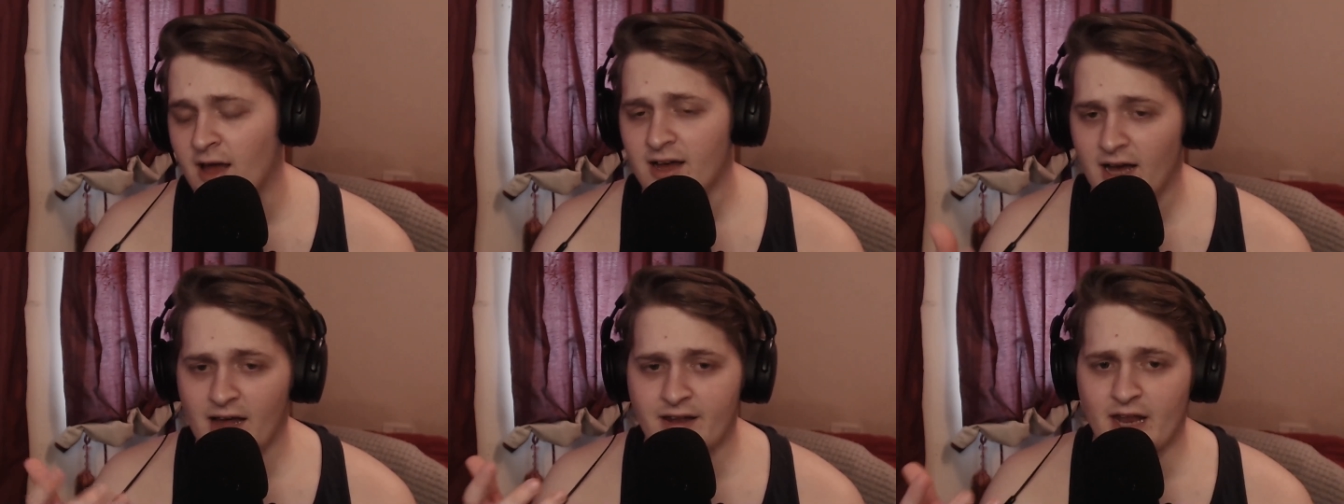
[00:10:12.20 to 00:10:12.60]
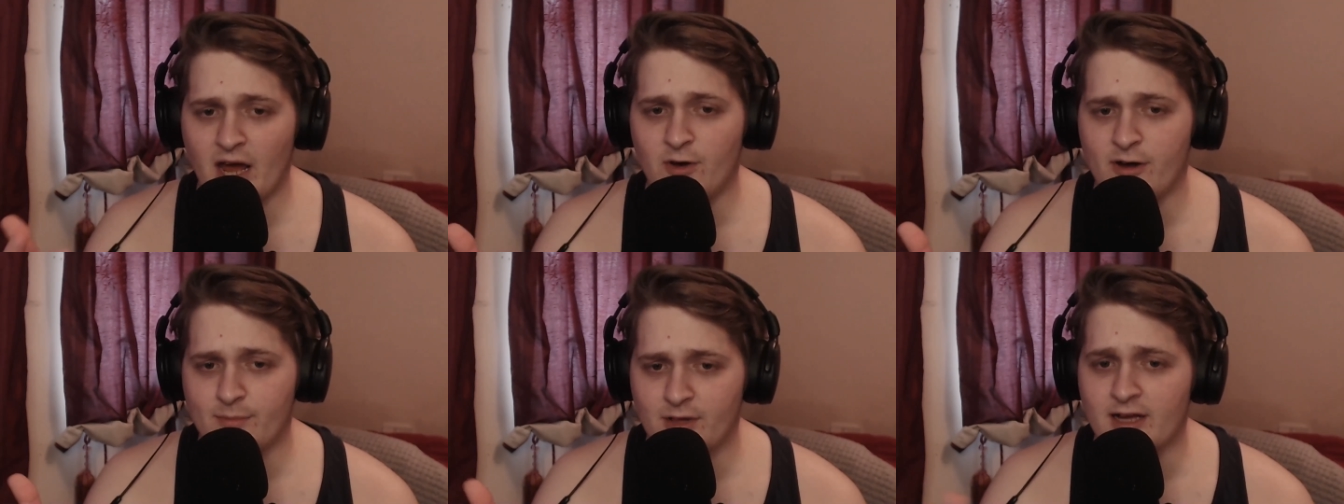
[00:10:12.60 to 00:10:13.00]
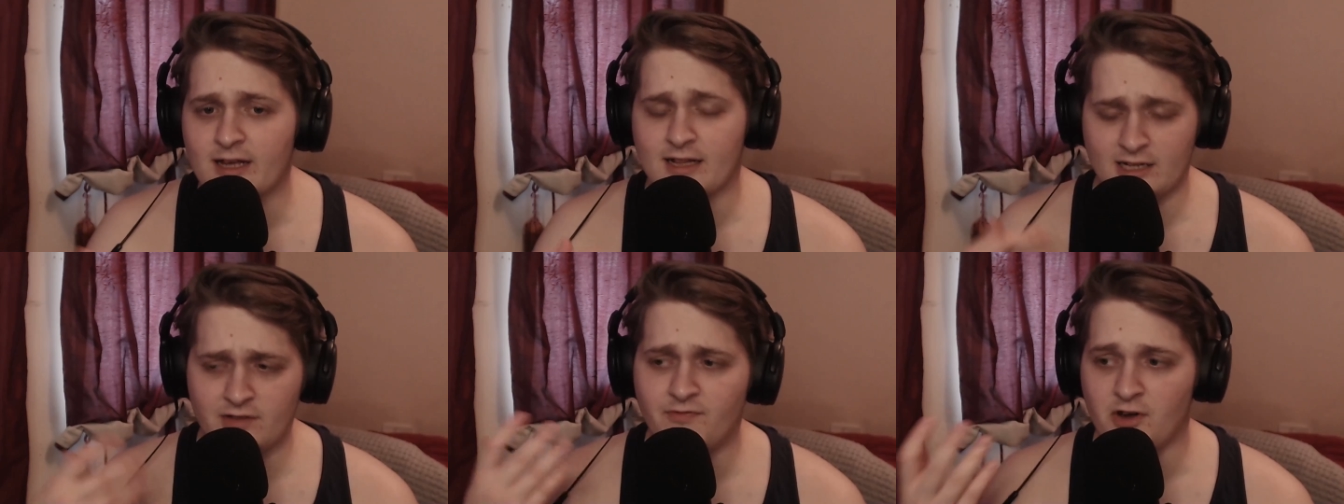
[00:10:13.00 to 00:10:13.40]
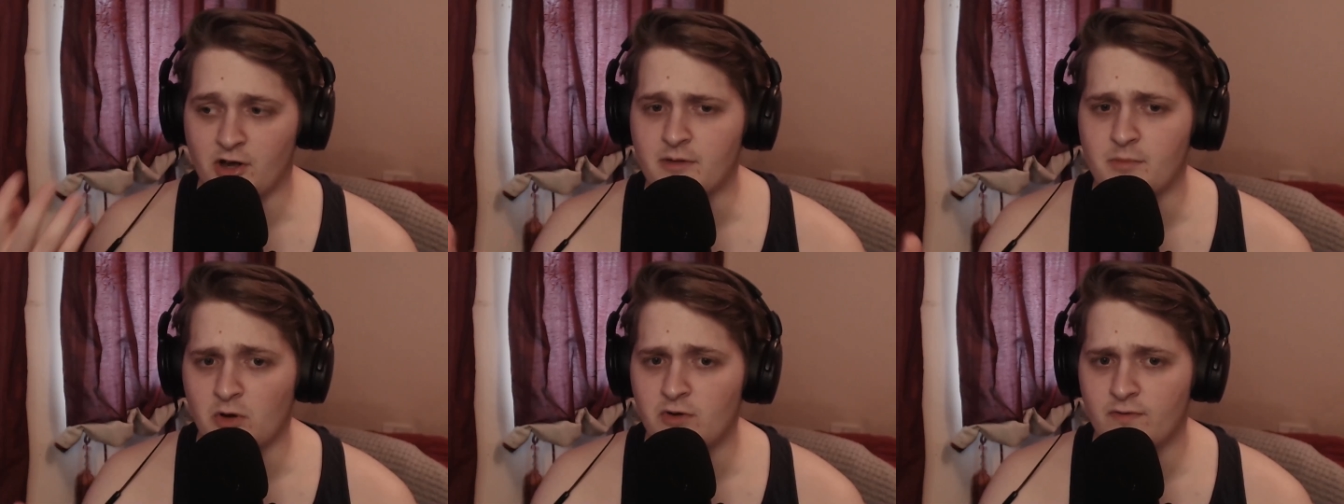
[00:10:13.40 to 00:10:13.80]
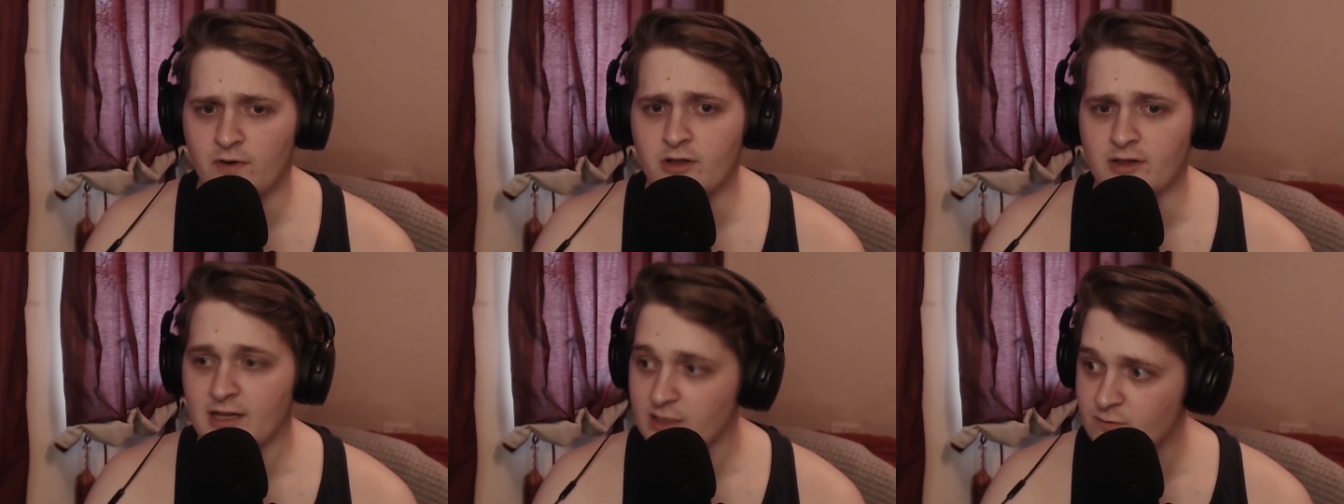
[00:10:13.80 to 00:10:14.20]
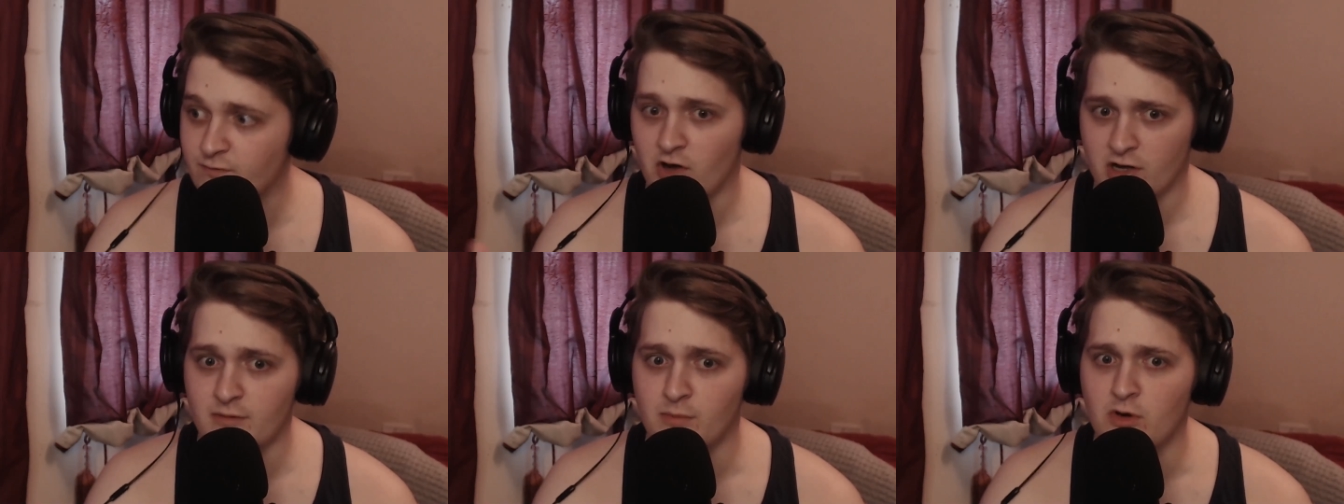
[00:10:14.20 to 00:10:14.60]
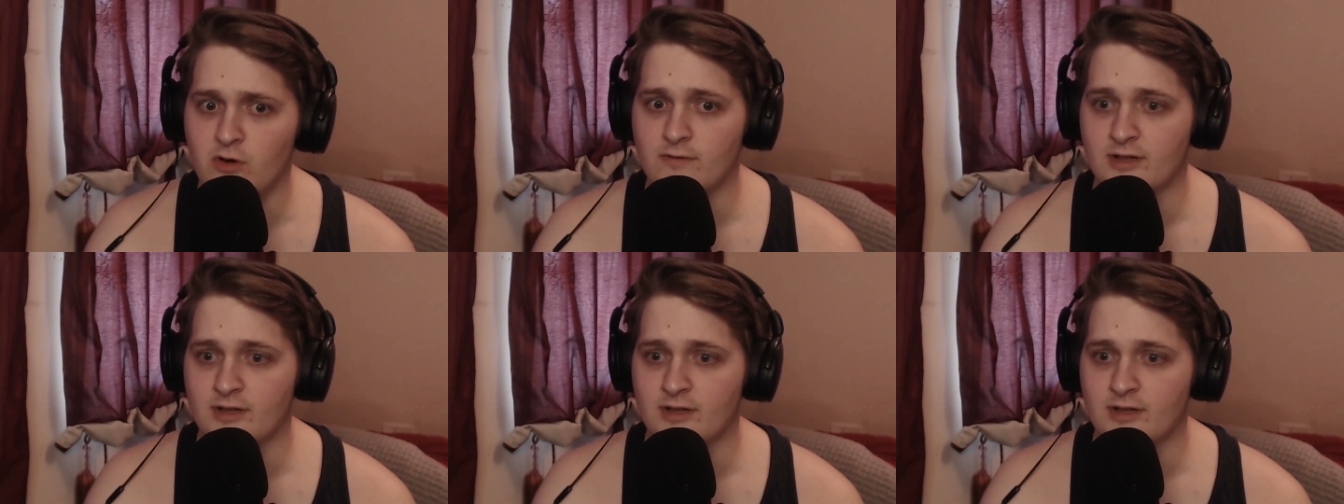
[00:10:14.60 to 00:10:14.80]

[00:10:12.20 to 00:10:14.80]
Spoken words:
And now I'm like, let's fucking move on. Let's fucking move.